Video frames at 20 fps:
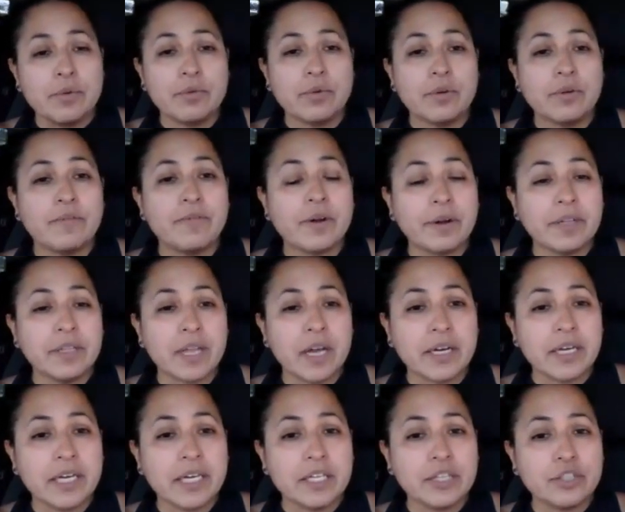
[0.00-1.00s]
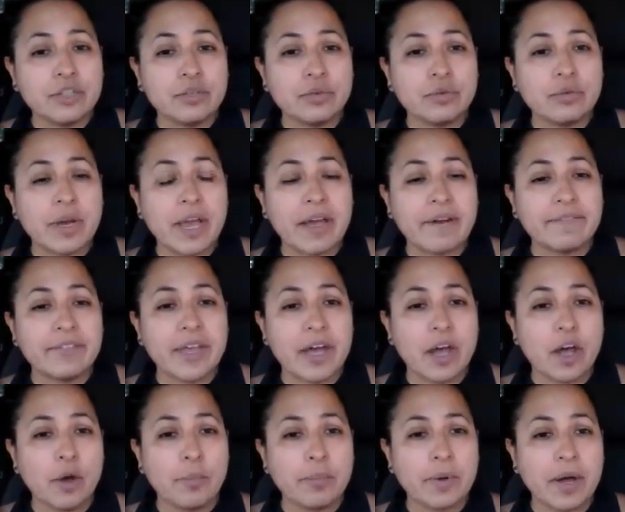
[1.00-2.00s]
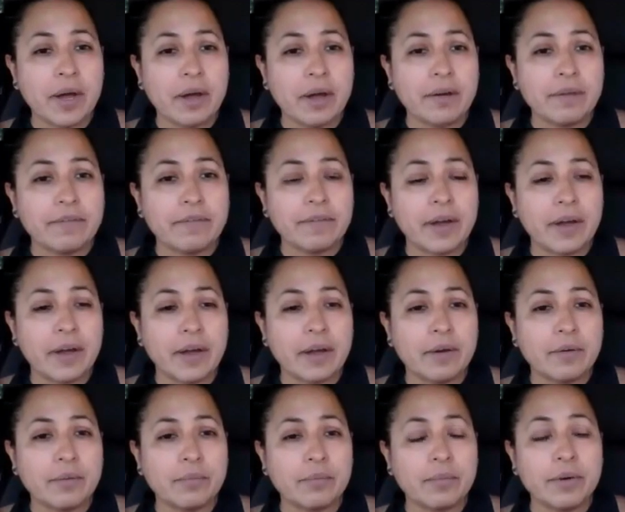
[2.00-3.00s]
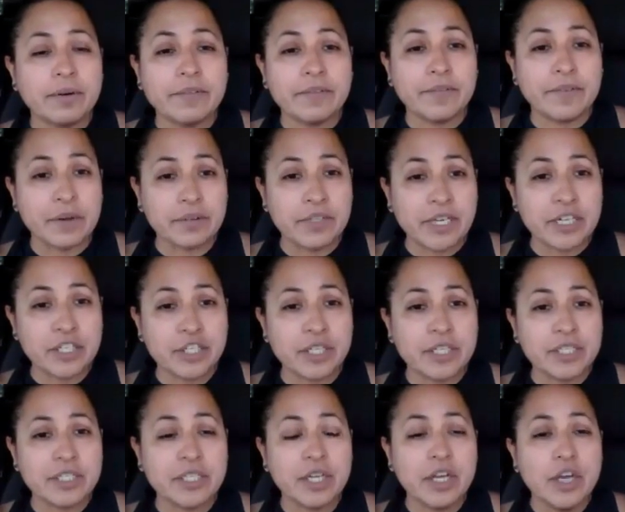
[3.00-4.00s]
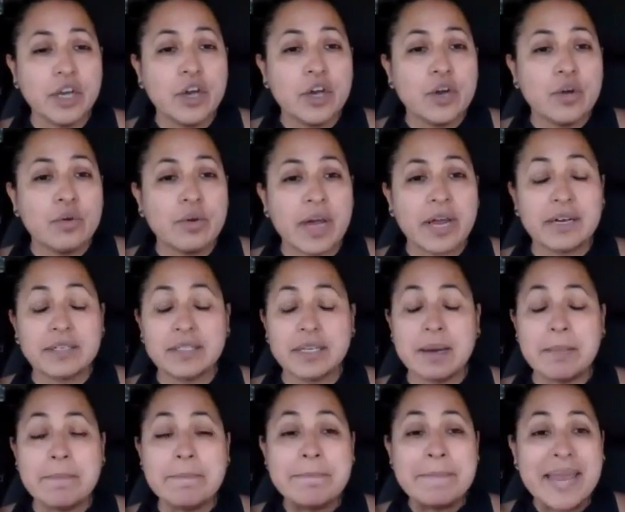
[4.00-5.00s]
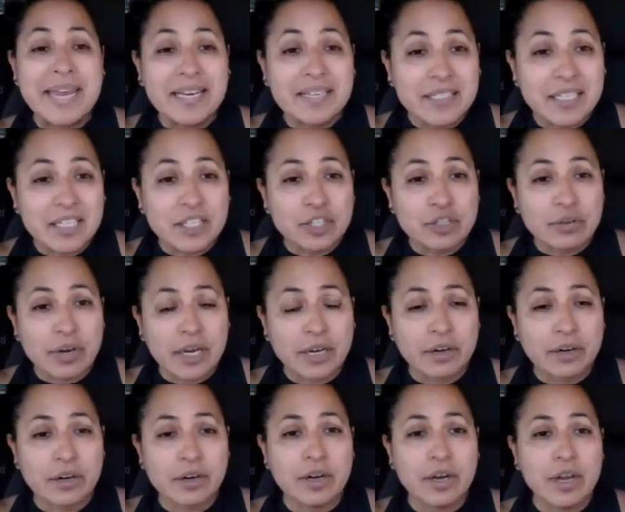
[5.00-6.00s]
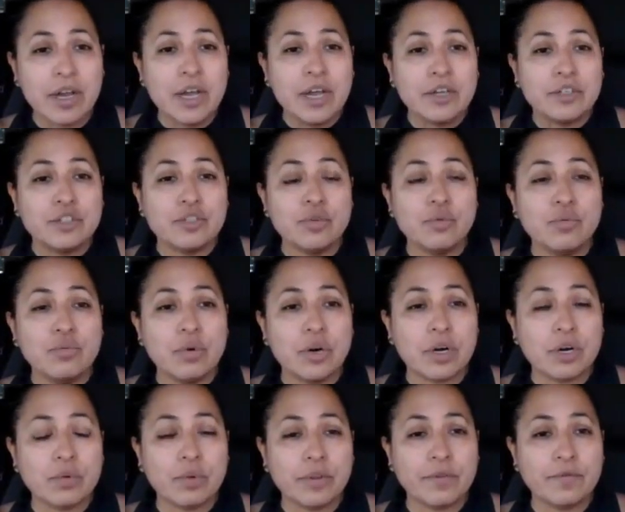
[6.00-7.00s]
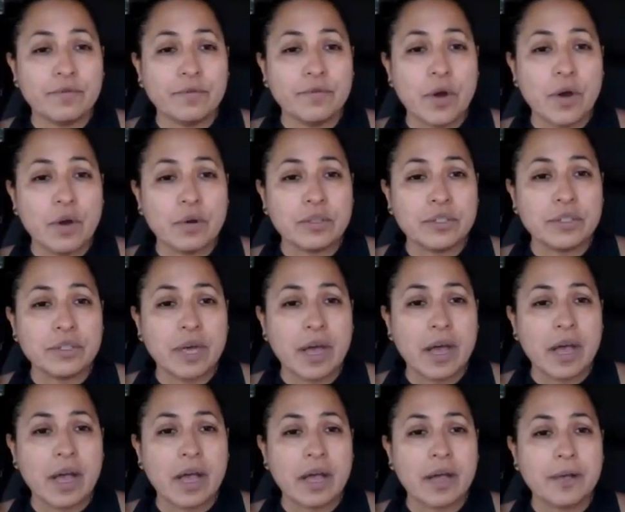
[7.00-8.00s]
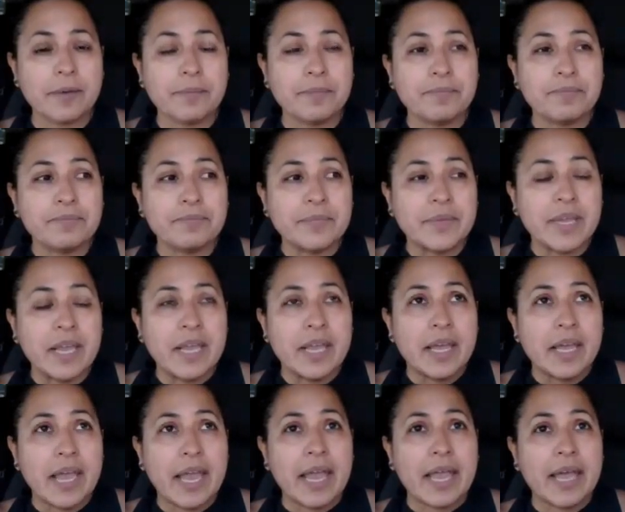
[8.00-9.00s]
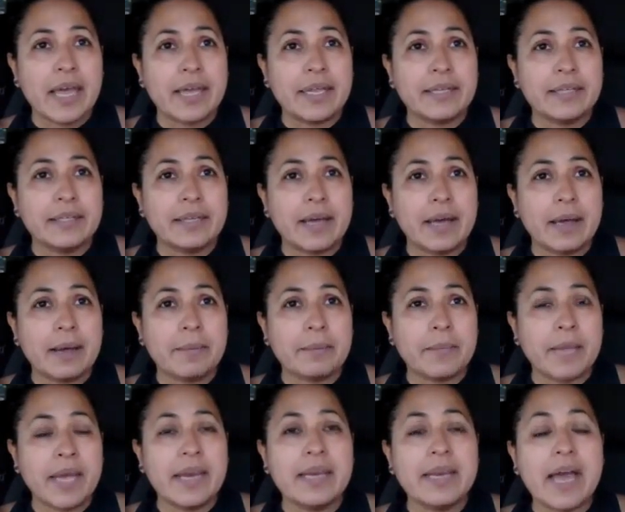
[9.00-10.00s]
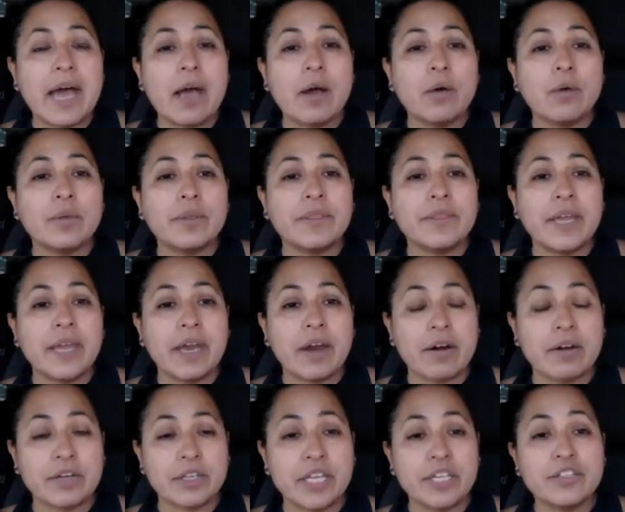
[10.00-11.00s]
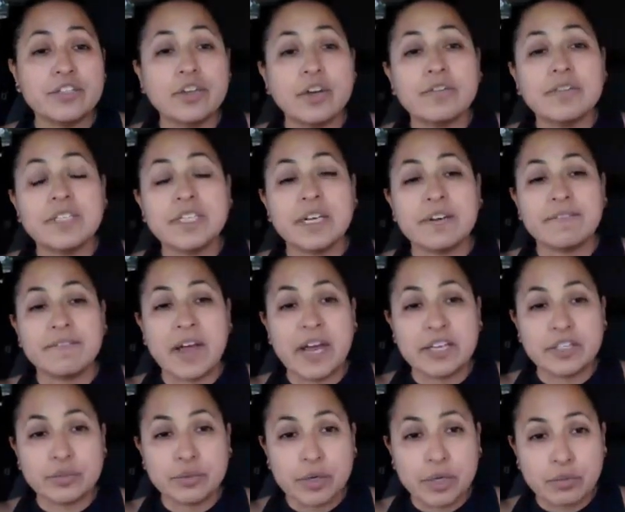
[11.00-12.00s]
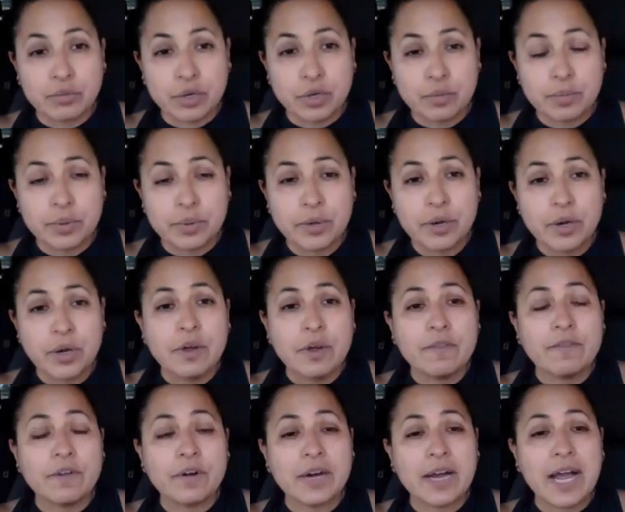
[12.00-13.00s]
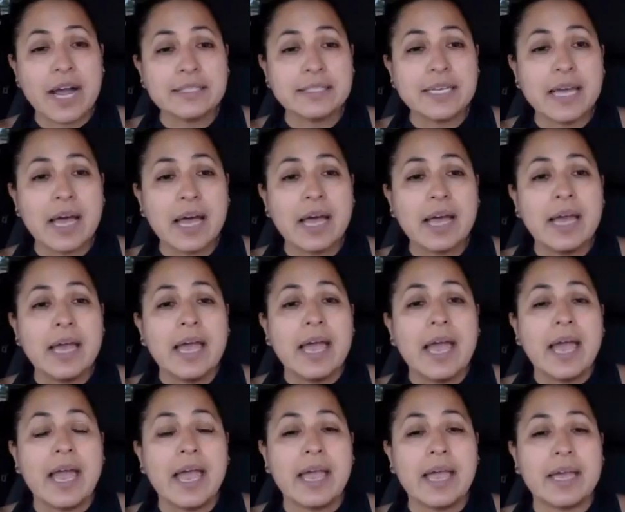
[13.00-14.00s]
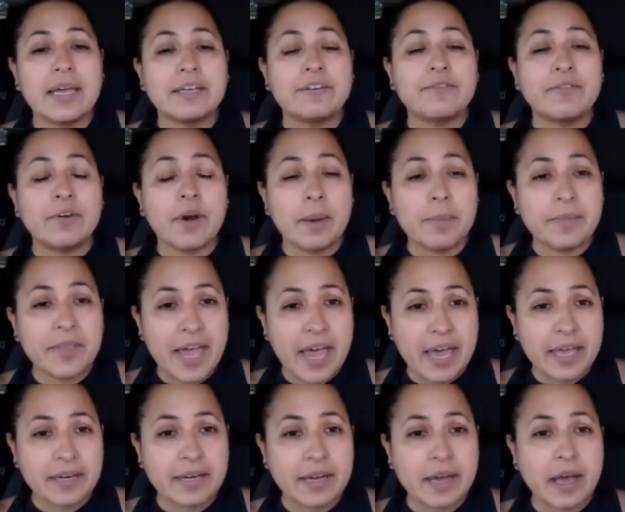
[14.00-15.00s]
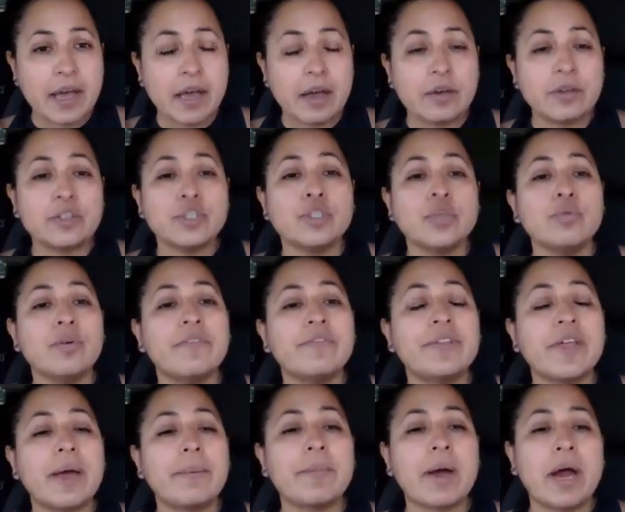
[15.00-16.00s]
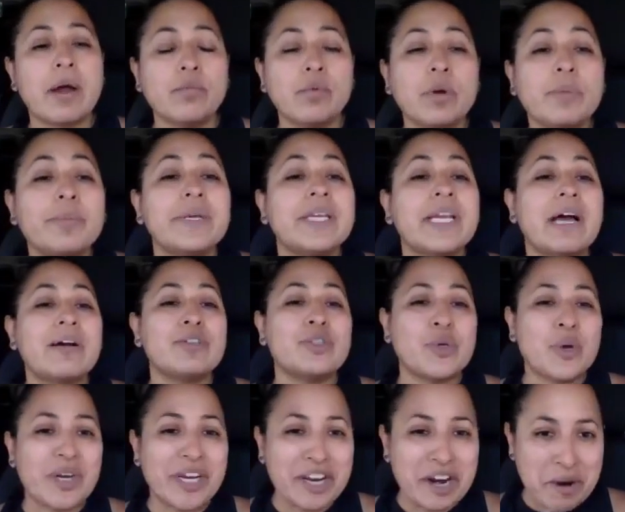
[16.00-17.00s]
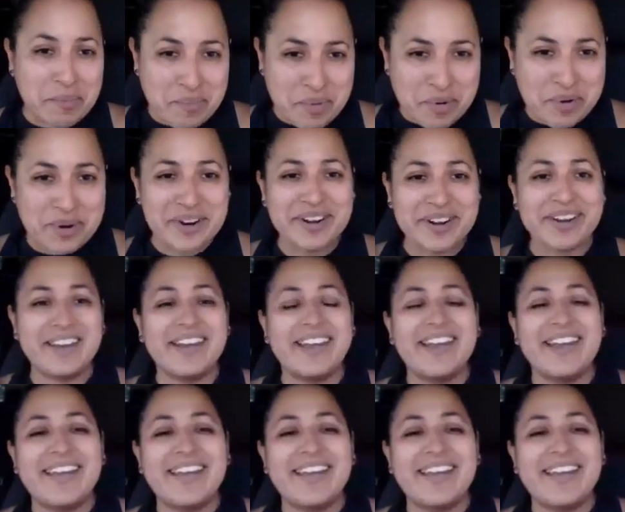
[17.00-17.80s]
We're very lucky to have the help of one of the foundations who got us an amazing trainer to work with folks, and now they serve as an advisory group for Casa. And from that, 2 of them will be now joining our board.